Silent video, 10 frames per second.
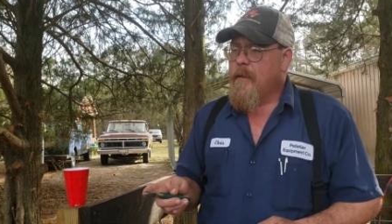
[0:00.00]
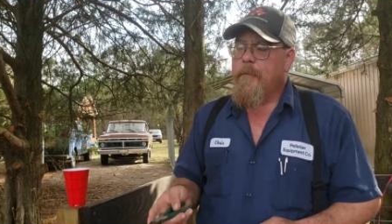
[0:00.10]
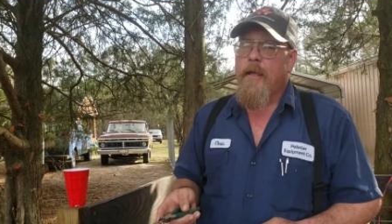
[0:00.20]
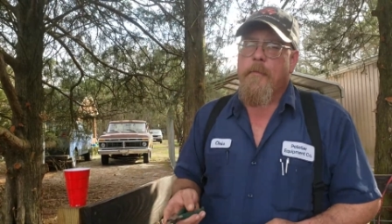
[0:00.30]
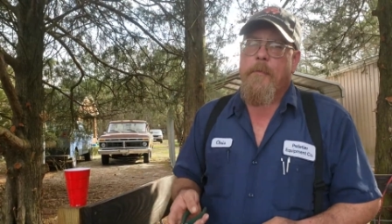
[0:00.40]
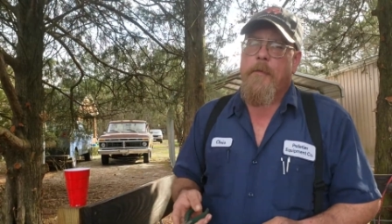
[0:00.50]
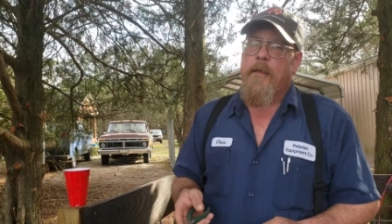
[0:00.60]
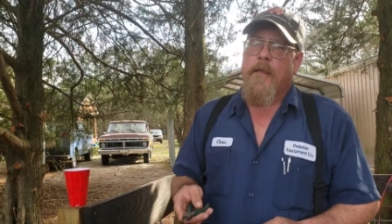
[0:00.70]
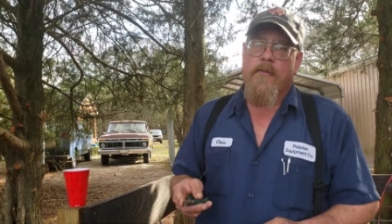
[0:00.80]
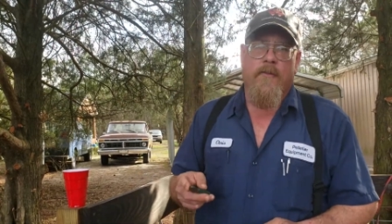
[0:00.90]
the baby
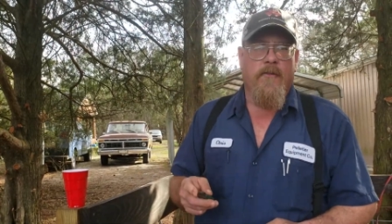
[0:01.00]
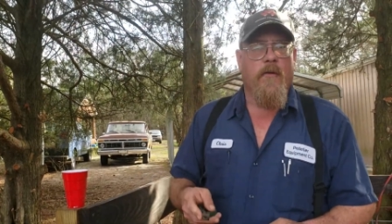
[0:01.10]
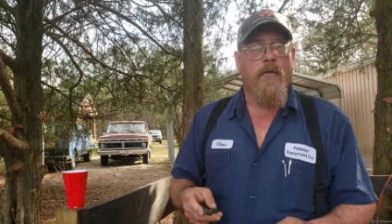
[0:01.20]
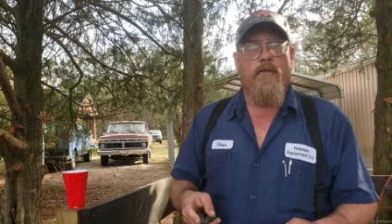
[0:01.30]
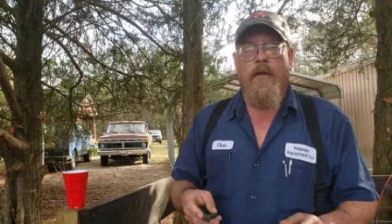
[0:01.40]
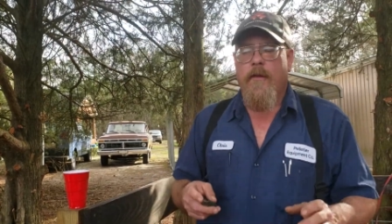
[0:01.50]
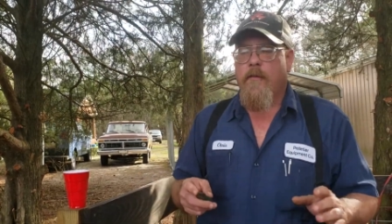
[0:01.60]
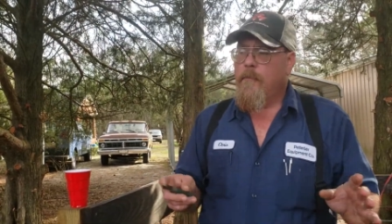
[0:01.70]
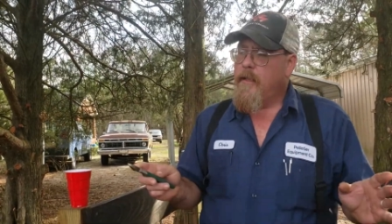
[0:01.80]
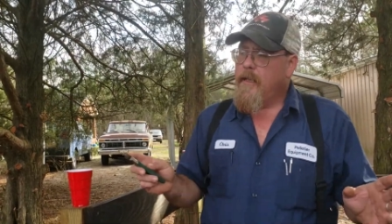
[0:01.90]
pigs. It's going to
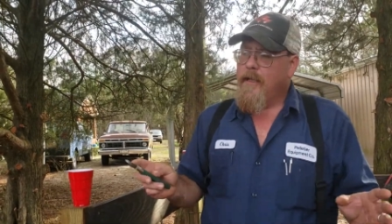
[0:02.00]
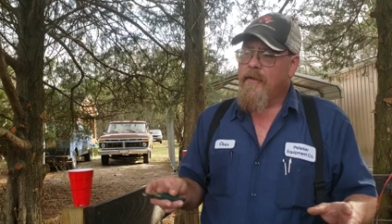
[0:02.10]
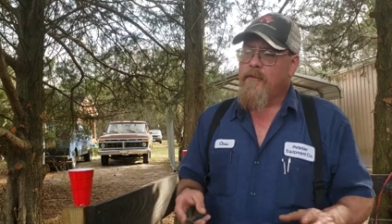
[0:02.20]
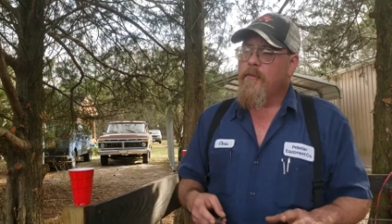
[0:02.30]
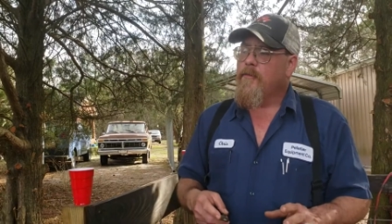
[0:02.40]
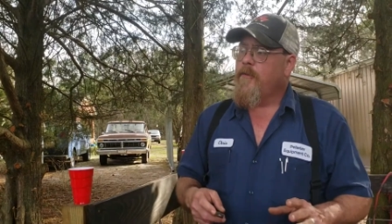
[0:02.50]
sound mean, it's going to